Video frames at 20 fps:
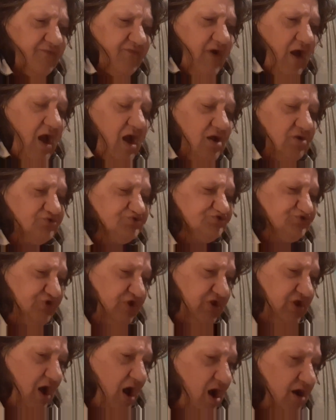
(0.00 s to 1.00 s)
of hosts, the
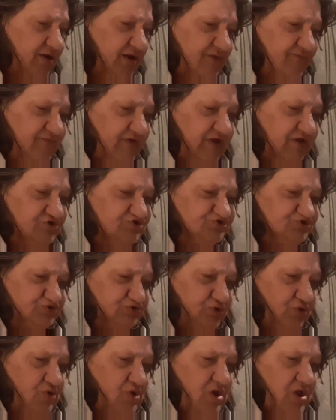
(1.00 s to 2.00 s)
God of
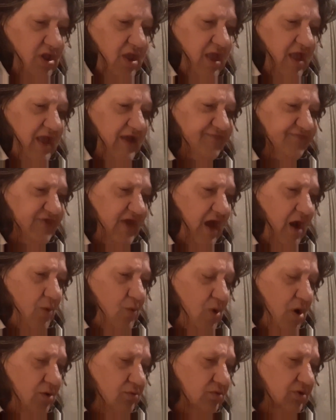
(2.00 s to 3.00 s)
Israel, if thou
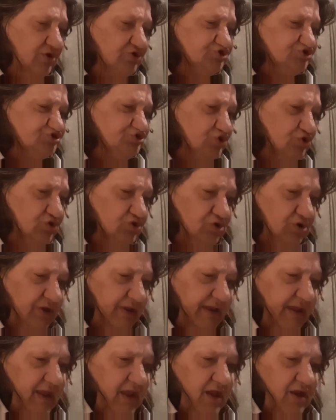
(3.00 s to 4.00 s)
wilt
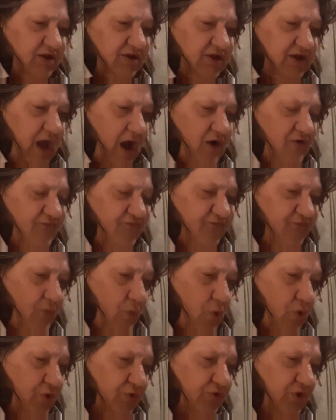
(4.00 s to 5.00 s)
assuredly go
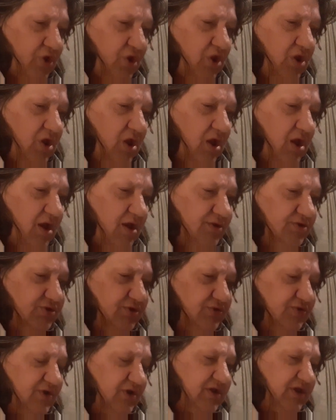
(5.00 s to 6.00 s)
forth
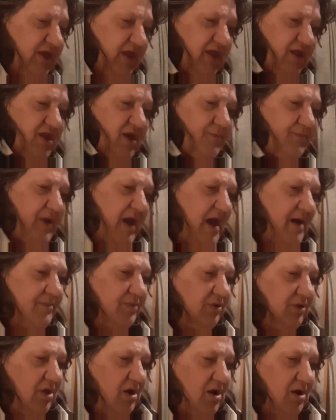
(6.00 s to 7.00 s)
unto the king of
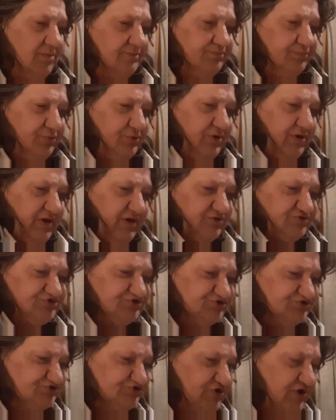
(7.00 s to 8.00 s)
Babylon,
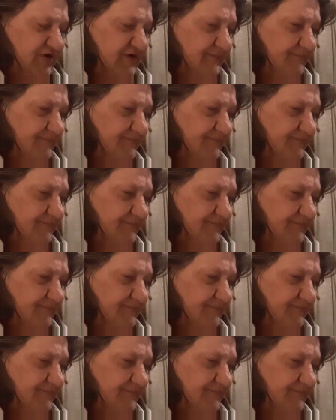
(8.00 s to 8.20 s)
princes,